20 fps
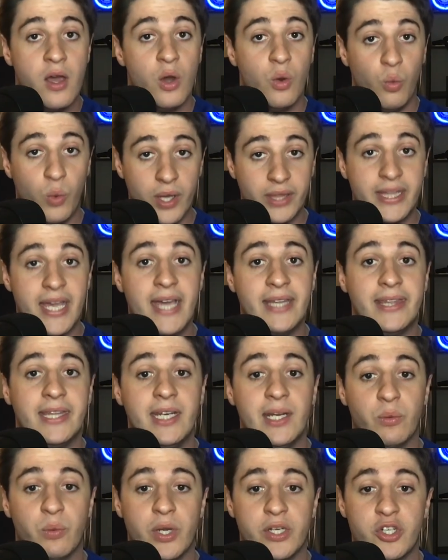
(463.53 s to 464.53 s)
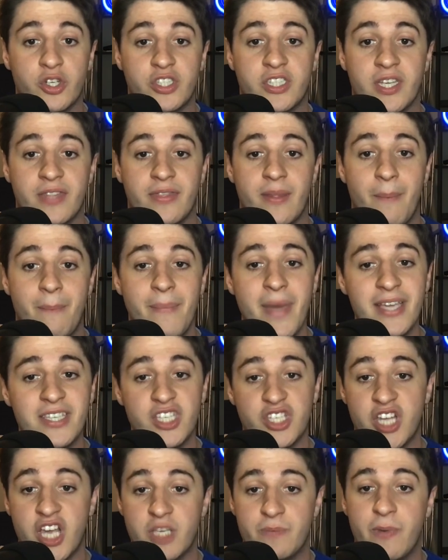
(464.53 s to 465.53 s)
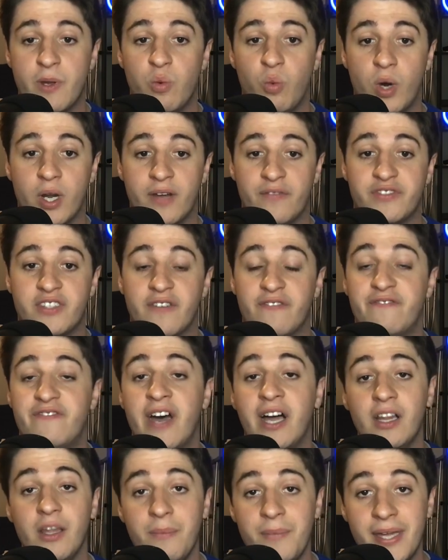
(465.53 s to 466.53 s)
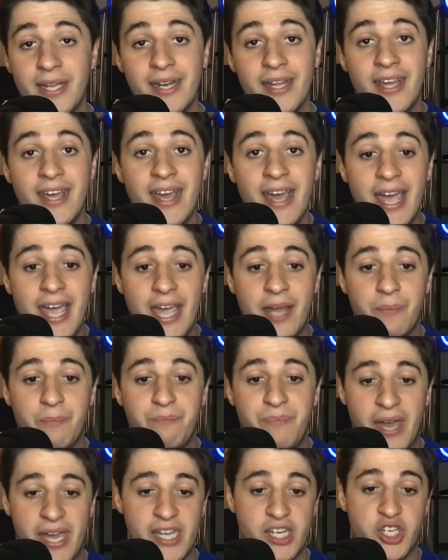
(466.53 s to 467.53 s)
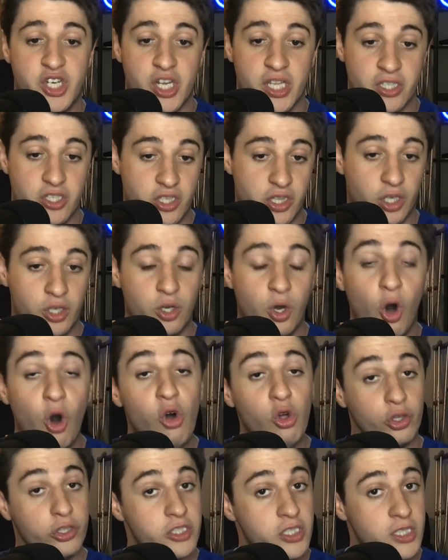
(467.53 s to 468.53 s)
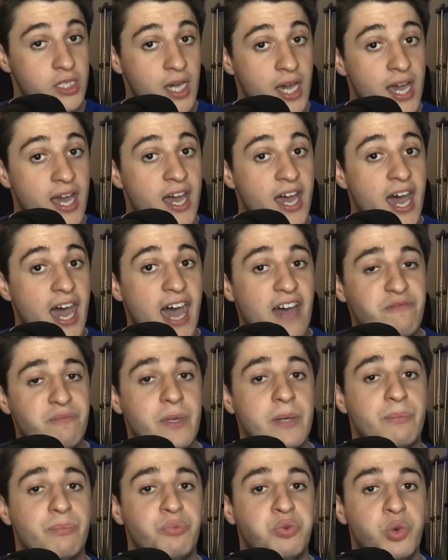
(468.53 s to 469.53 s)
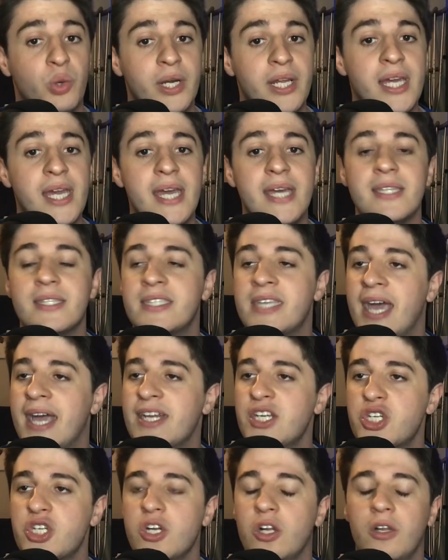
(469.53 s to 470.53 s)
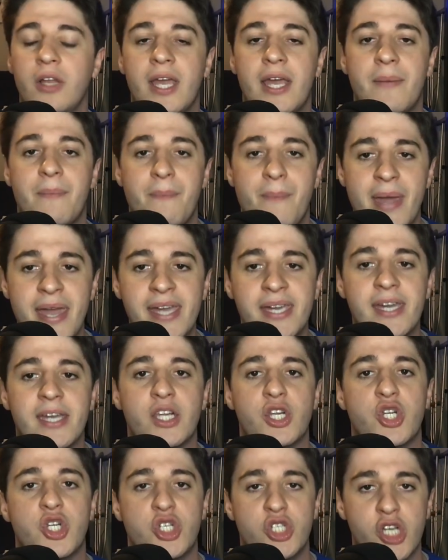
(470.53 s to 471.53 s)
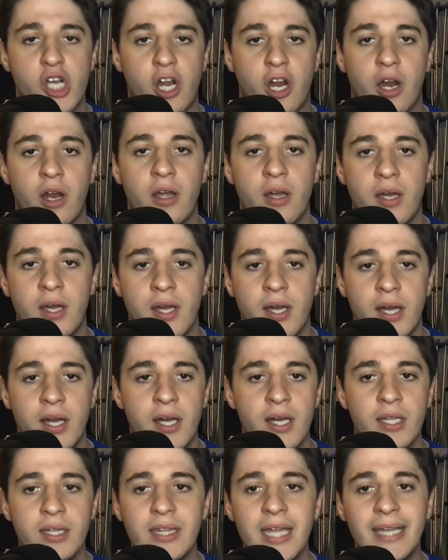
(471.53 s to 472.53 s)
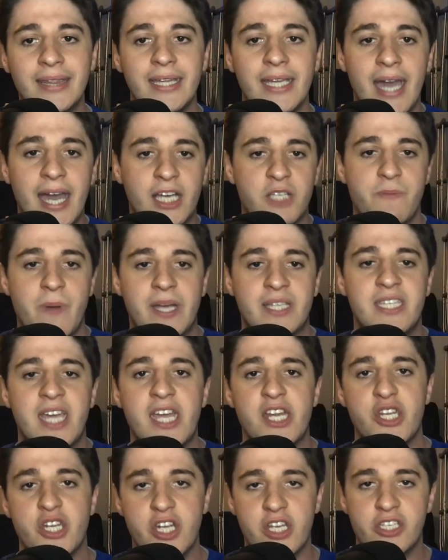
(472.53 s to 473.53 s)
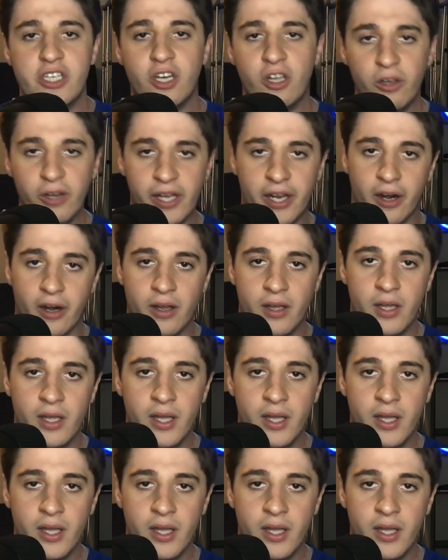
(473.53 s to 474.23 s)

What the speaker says: with Anthony Richardson, the message has been one of development and patience. The Colts have been pretty intentional in making sure that the expectation is clear.